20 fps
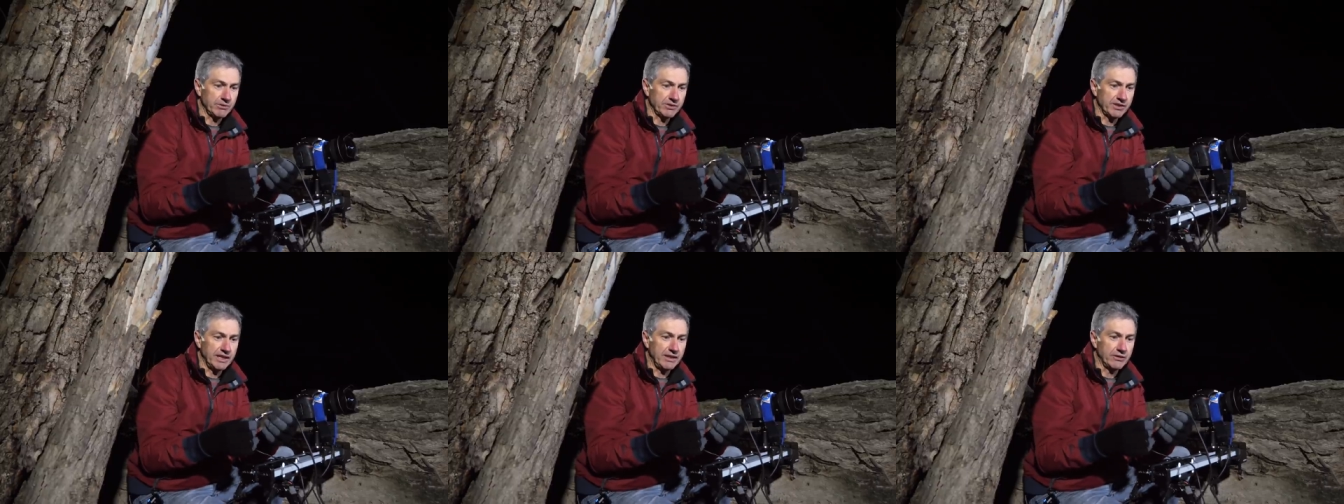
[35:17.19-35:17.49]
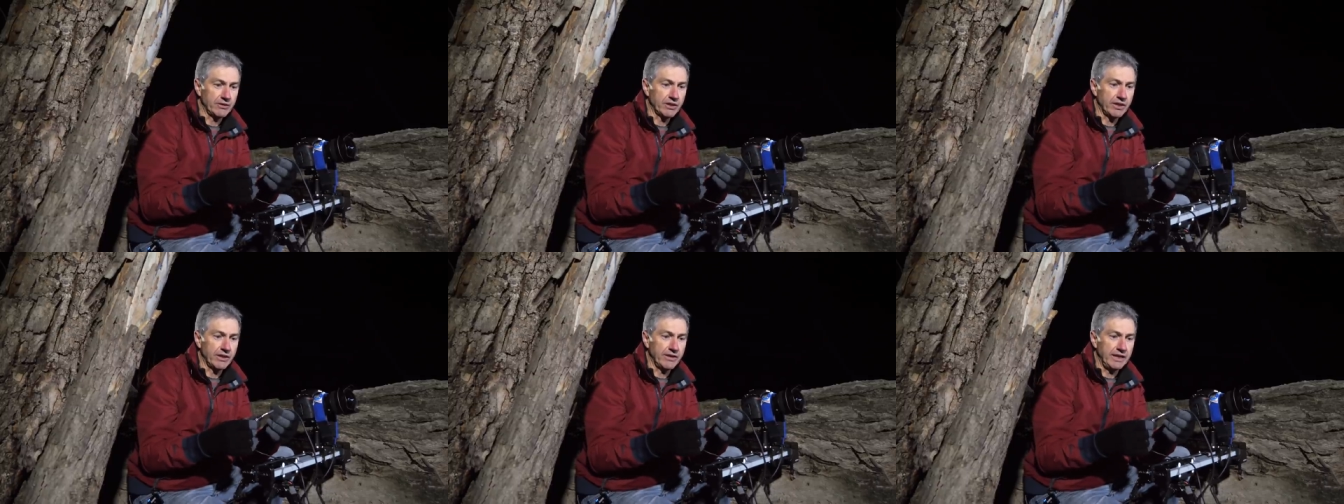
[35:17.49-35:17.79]
so
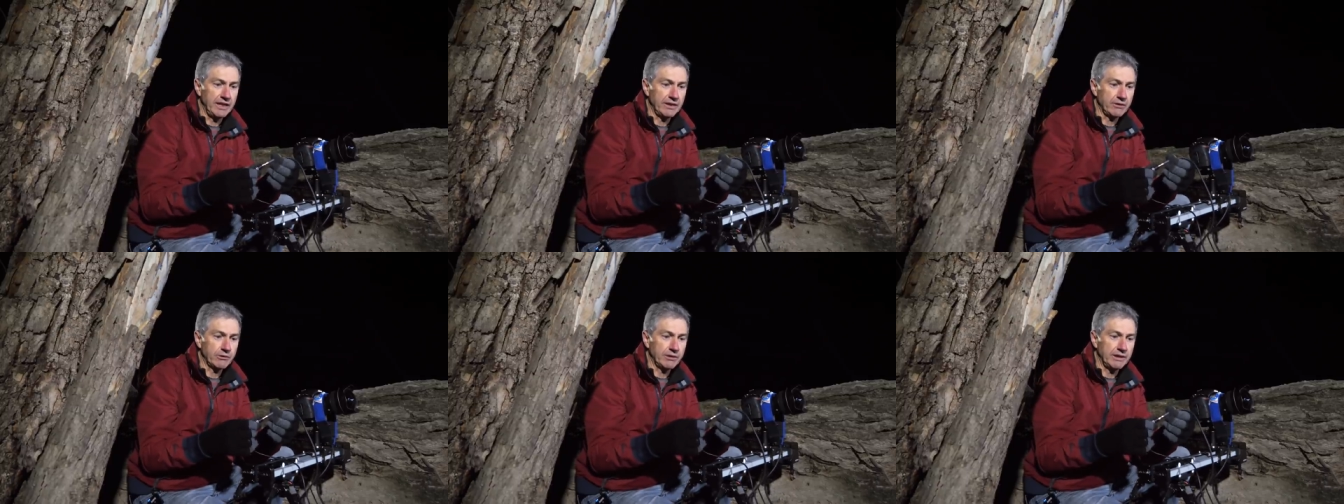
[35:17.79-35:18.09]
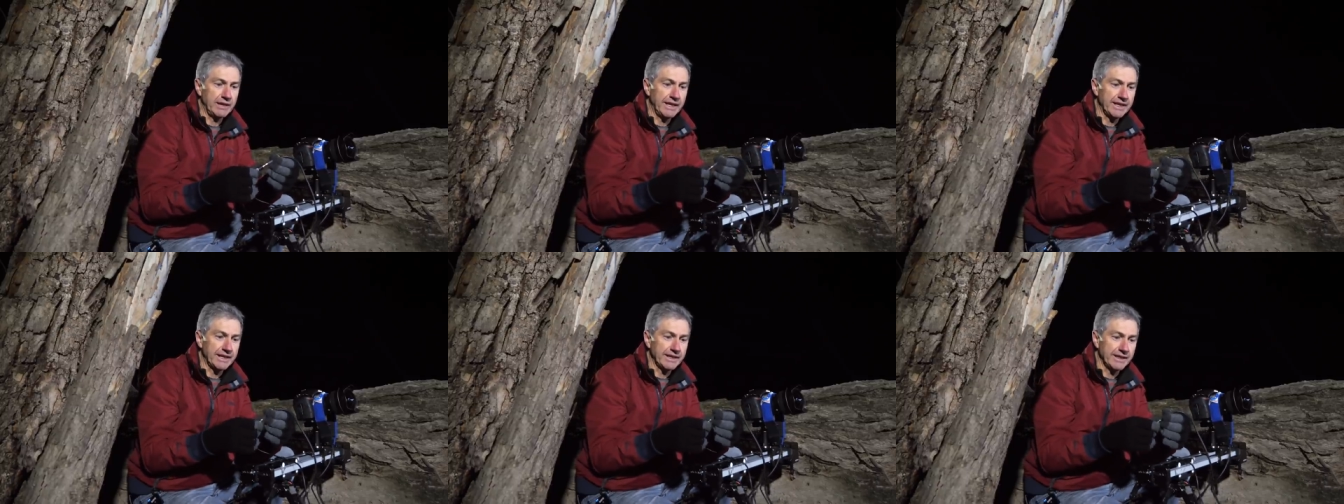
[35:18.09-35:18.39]
you've got to then
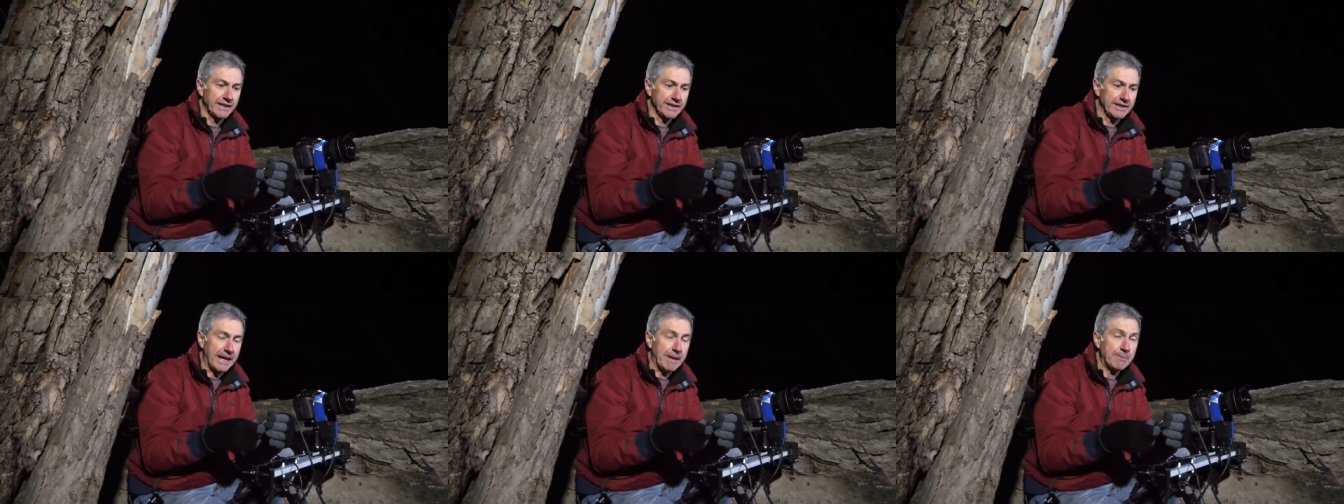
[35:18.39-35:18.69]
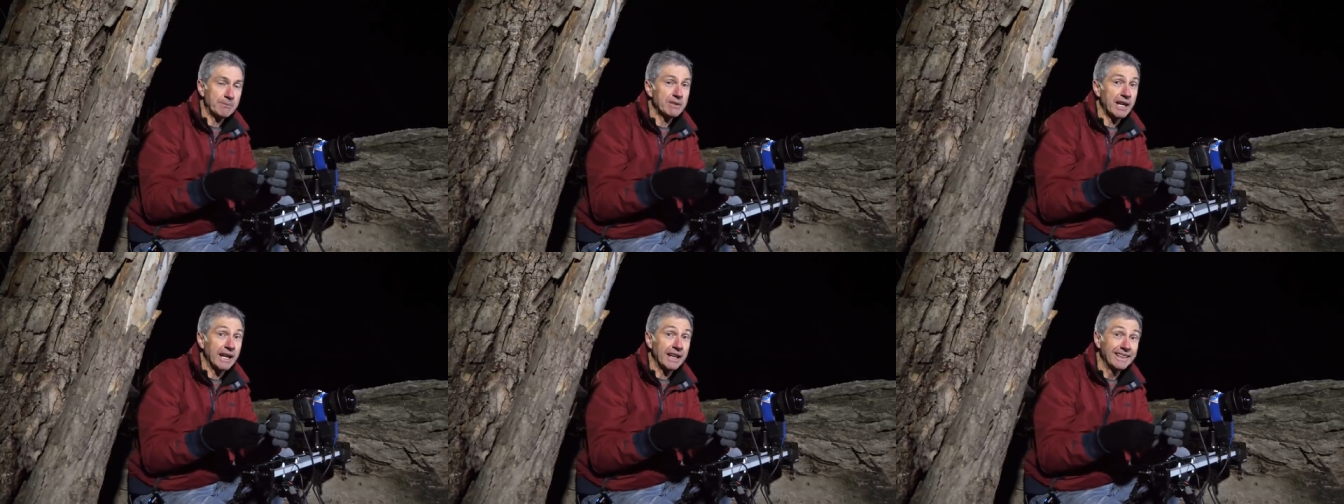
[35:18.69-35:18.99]
create an
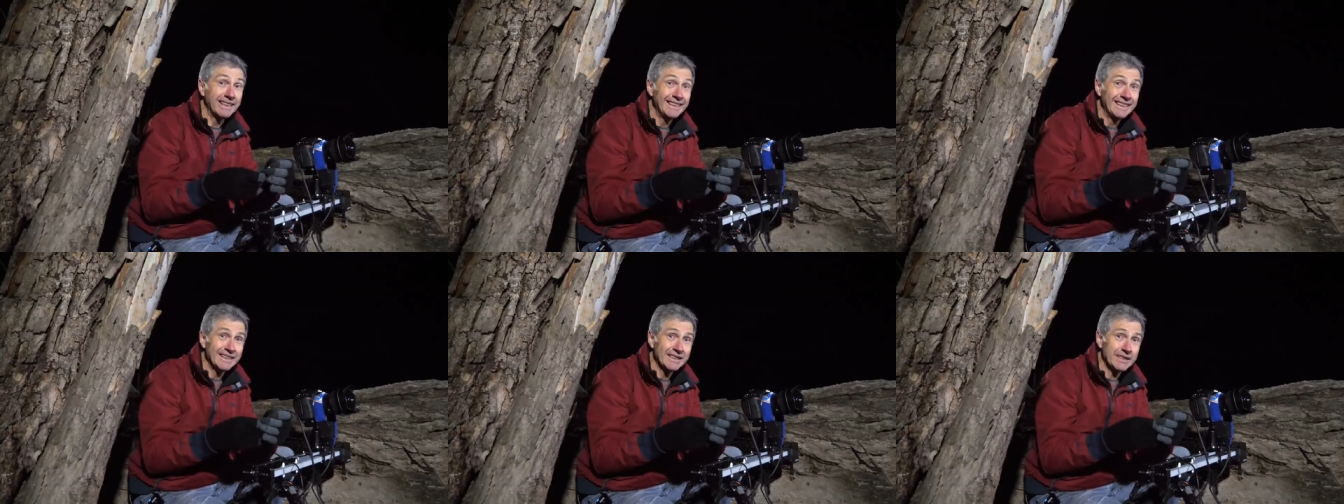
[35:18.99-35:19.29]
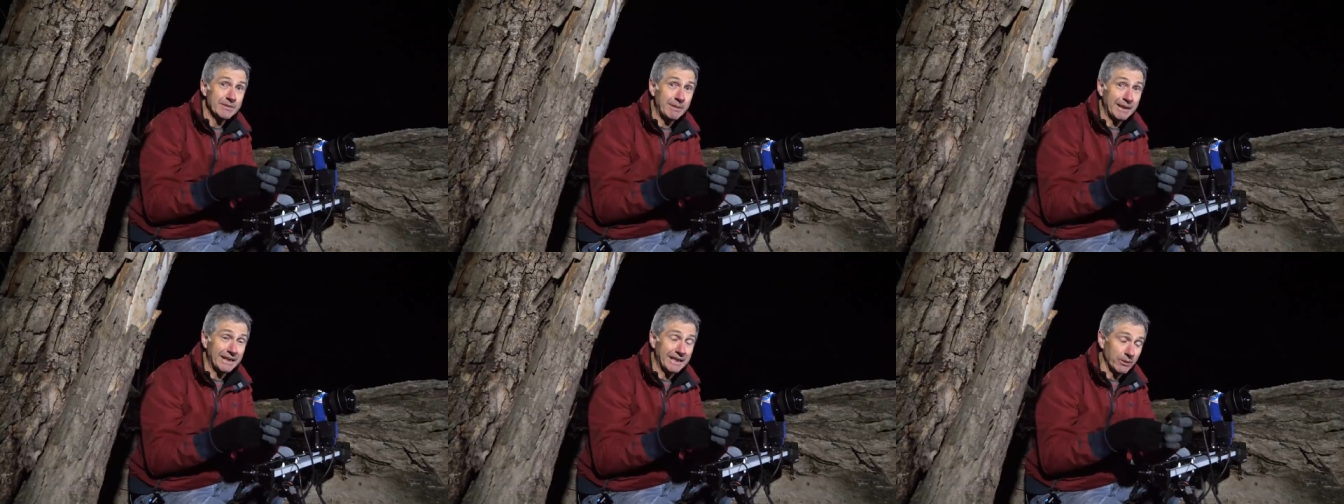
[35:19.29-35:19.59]
adapter
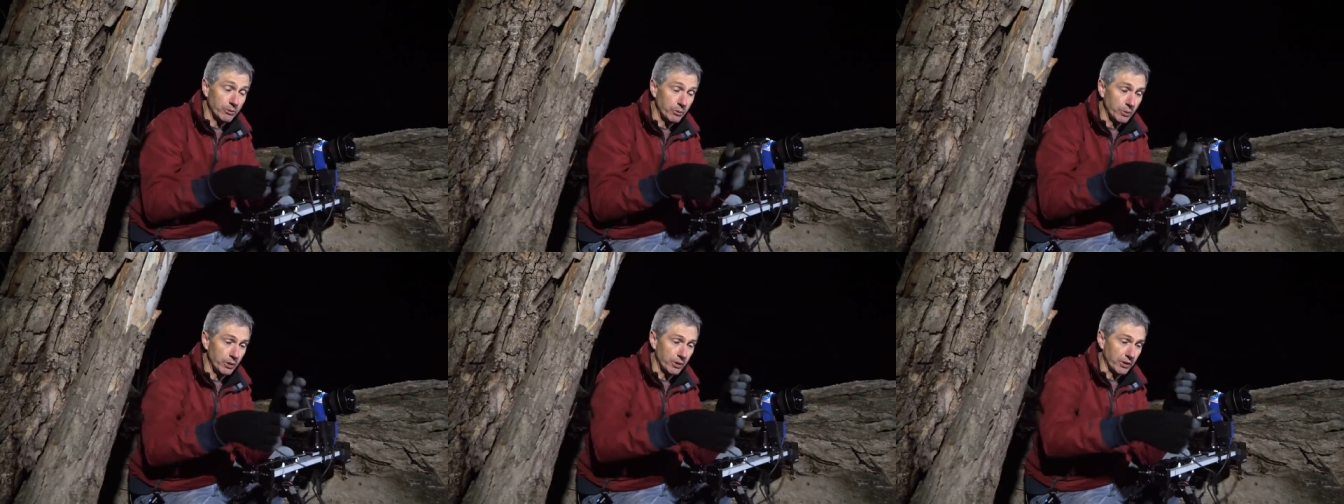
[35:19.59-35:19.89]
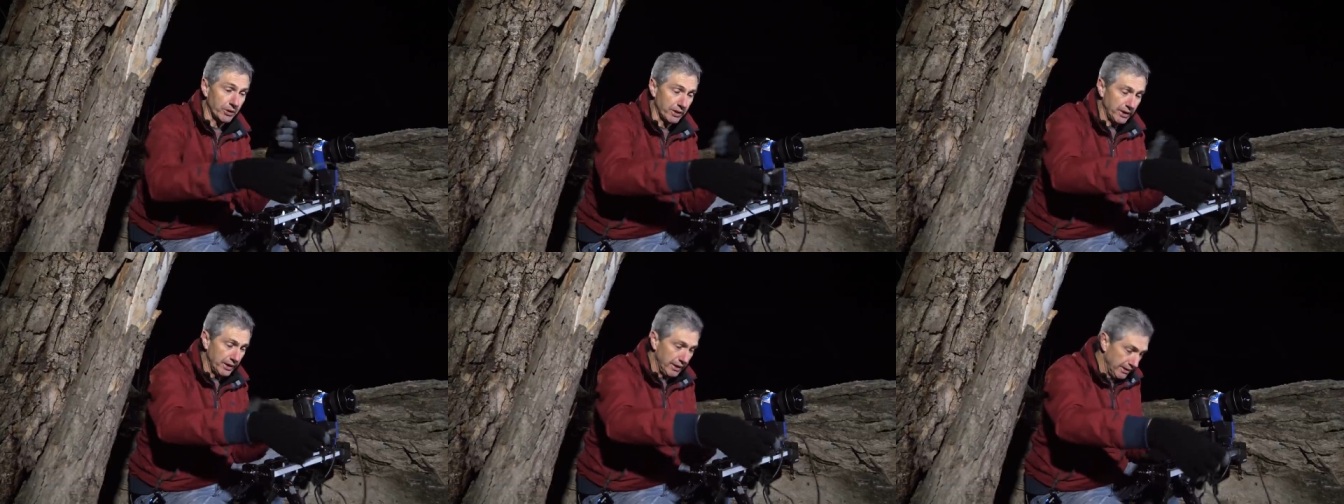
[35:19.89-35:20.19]
to make it
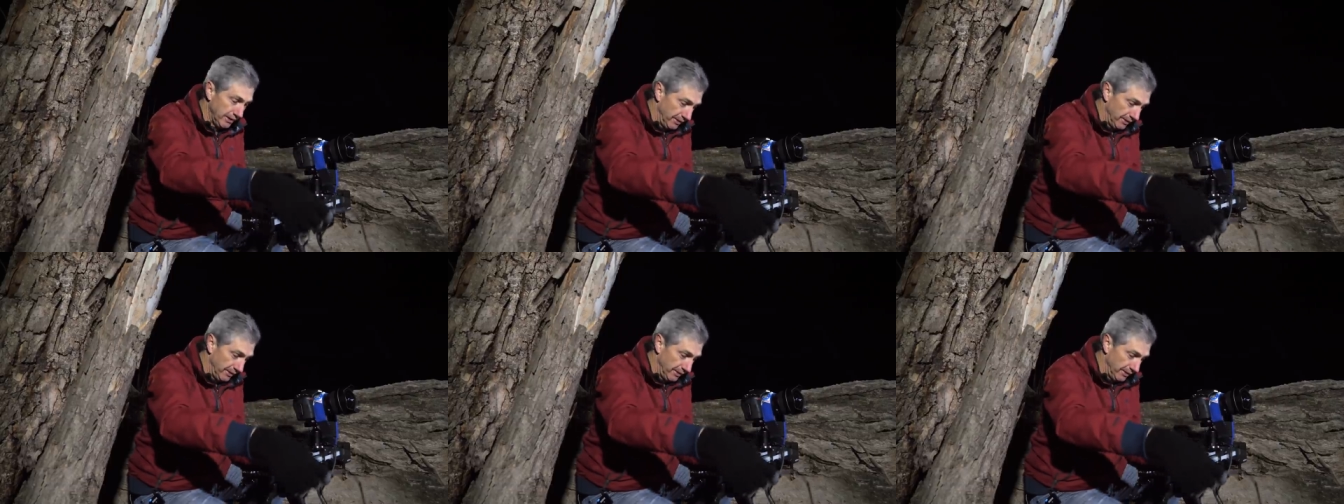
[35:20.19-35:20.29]
work